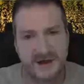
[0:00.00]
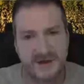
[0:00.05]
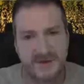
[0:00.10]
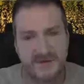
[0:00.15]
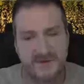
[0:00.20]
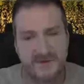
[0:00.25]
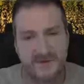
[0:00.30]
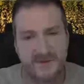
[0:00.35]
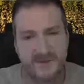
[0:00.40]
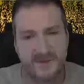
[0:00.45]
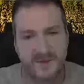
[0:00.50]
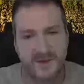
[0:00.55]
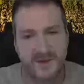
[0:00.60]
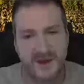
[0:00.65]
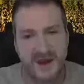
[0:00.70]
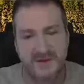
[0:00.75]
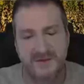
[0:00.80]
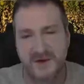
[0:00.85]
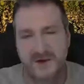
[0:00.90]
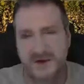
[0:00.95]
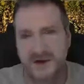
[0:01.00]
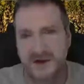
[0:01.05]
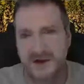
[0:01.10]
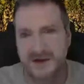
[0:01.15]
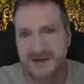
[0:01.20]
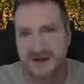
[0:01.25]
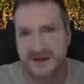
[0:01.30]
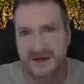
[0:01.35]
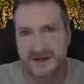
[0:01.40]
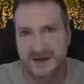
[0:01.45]
So if you're
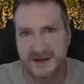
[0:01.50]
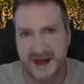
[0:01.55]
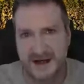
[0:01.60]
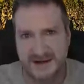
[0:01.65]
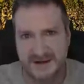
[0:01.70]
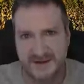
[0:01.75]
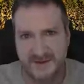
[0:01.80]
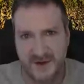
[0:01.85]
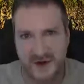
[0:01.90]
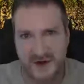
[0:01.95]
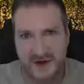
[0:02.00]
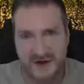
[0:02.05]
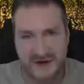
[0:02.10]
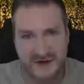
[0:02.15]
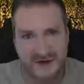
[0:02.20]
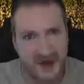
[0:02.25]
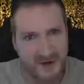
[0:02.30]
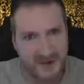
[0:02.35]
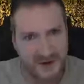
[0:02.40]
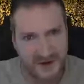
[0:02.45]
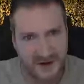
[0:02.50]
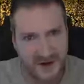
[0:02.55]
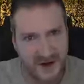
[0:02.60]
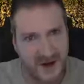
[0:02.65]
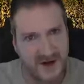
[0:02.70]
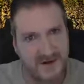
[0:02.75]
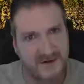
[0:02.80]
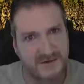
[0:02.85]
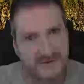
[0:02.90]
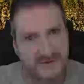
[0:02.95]
using the latest version, top of the
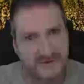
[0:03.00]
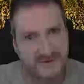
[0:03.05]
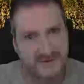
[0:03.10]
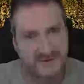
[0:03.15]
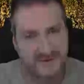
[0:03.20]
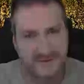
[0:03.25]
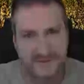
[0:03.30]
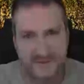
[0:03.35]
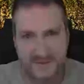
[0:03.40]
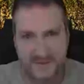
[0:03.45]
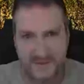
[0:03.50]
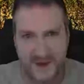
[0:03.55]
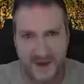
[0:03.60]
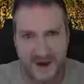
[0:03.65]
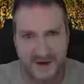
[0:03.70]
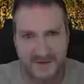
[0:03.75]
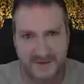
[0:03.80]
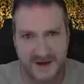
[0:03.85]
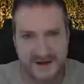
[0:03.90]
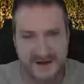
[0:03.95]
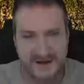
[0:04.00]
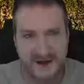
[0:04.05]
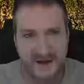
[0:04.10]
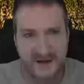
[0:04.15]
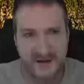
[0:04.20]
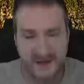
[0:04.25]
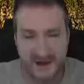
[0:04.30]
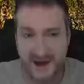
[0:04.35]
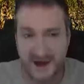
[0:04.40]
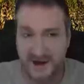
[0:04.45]
line part of this,
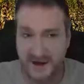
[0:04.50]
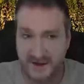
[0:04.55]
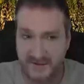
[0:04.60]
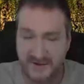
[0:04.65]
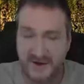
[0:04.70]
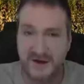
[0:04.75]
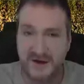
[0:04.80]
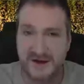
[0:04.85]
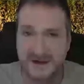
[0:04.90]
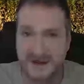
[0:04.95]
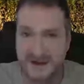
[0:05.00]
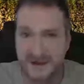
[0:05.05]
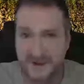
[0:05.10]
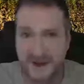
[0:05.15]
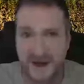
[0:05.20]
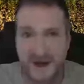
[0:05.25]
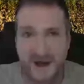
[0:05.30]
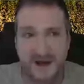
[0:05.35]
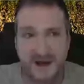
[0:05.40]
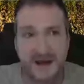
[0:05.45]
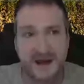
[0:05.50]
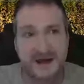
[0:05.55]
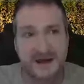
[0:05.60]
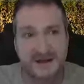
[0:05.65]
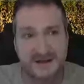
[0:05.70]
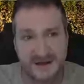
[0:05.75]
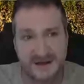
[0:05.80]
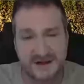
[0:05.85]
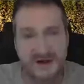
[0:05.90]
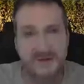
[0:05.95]
like if you're using the P L
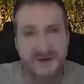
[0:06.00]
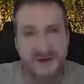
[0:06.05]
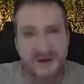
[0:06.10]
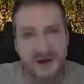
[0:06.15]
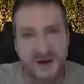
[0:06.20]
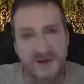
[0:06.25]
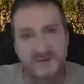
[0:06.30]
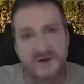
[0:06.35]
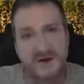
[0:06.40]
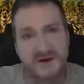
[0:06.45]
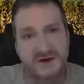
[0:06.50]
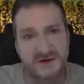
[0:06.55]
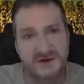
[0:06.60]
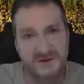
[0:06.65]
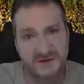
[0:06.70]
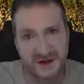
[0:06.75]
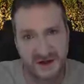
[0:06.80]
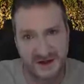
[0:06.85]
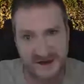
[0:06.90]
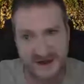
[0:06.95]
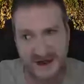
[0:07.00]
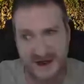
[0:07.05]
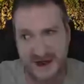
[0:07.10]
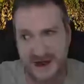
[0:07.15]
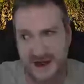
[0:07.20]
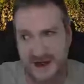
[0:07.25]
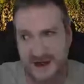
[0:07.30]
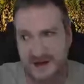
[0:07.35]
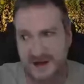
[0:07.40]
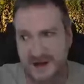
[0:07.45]
E, it's the top of the line version that you
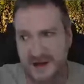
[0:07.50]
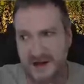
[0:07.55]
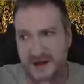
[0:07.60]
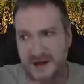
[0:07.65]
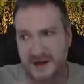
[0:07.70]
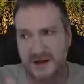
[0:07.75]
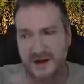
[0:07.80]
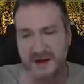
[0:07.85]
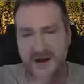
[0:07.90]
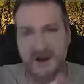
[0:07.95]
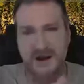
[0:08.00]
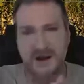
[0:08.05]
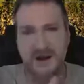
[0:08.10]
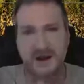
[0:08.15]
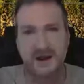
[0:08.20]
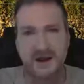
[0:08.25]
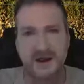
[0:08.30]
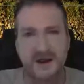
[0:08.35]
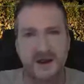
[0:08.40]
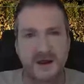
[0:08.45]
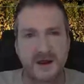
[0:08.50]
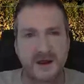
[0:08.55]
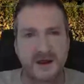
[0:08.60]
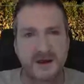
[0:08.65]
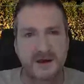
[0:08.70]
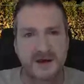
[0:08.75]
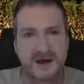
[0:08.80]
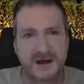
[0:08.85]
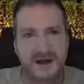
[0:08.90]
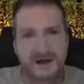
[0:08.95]
see here.
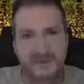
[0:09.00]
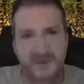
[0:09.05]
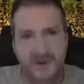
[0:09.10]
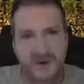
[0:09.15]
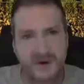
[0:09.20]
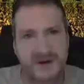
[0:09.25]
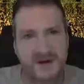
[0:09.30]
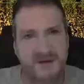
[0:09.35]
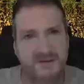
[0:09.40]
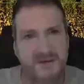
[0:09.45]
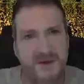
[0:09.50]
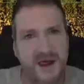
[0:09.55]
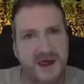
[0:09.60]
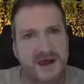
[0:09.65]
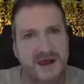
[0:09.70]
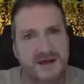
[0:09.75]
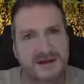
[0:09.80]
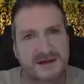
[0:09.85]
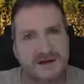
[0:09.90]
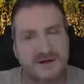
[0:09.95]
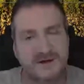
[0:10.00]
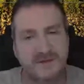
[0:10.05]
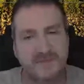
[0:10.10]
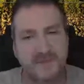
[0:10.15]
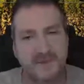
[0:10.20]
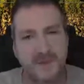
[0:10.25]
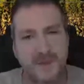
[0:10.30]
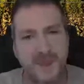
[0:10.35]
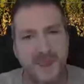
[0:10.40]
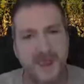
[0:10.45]
You can import an F B X.